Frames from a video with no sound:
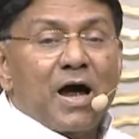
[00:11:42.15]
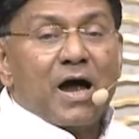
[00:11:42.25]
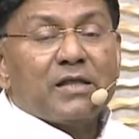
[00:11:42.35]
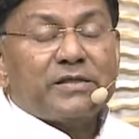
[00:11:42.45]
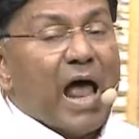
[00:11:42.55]

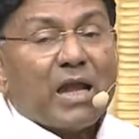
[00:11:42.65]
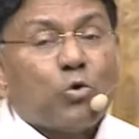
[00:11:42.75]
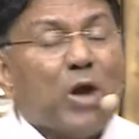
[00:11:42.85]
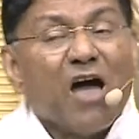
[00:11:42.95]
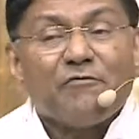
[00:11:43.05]
And that
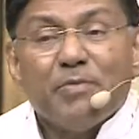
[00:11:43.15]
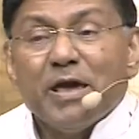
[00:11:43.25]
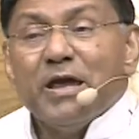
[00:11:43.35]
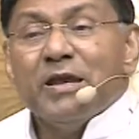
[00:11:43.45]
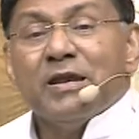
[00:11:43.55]
could have
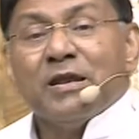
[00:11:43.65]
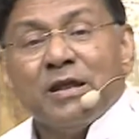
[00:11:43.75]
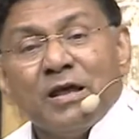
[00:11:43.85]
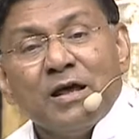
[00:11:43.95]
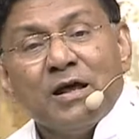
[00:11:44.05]
been
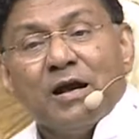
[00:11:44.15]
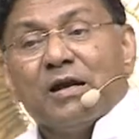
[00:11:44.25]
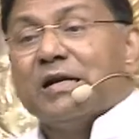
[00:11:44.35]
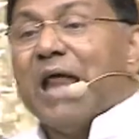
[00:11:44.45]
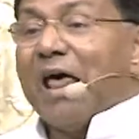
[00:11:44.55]

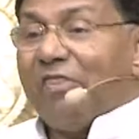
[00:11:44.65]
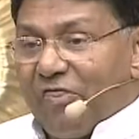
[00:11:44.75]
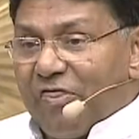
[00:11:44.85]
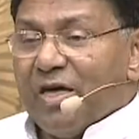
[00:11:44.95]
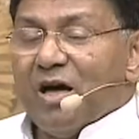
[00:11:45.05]

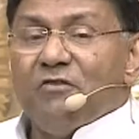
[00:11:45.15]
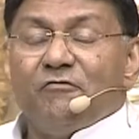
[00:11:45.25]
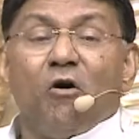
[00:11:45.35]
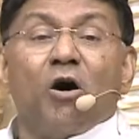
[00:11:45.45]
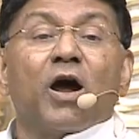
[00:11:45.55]
death
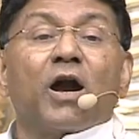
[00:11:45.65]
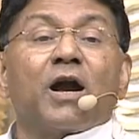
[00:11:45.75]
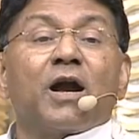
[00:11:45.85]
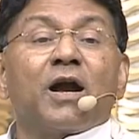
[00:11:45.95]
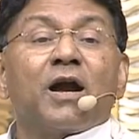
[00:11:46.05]
for her,